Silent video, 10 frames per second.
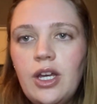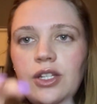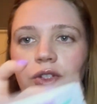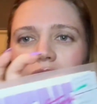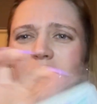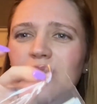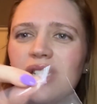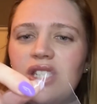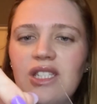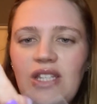So this one is
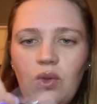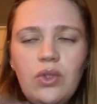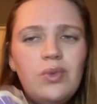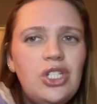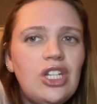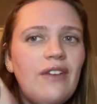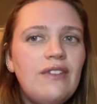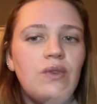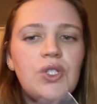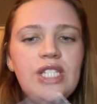sealed, which I've
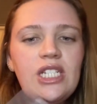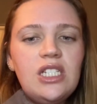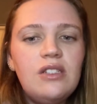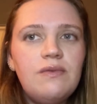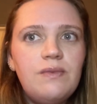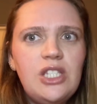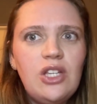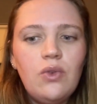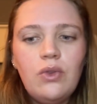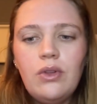never seen a
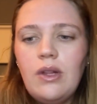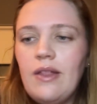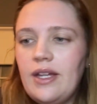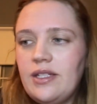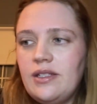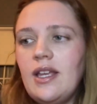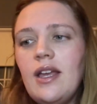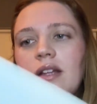single that does that.